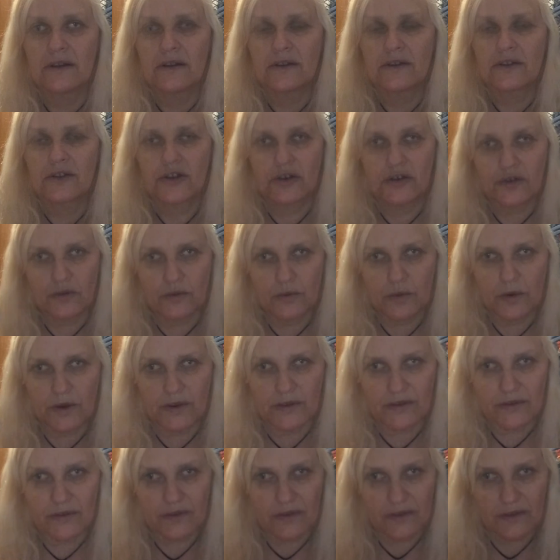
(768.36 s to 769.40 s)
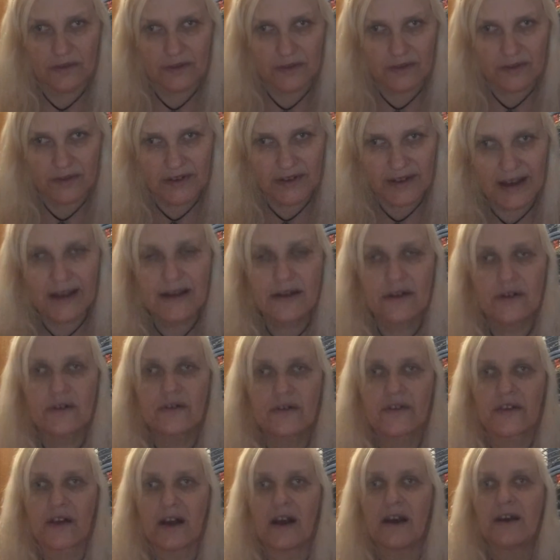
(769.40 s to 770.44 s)
Do you know what the
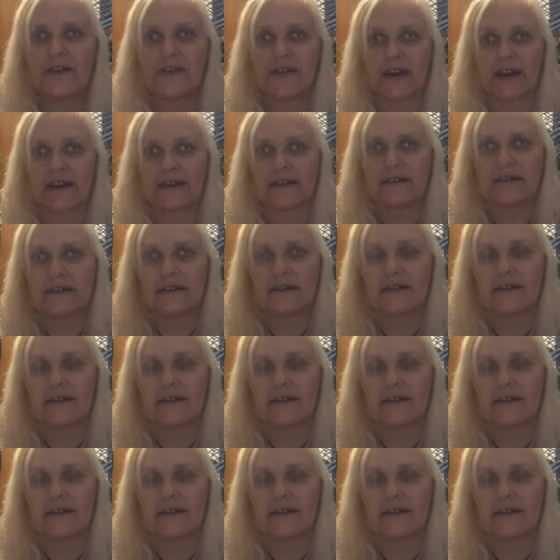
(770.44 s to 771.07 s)
tingles are then?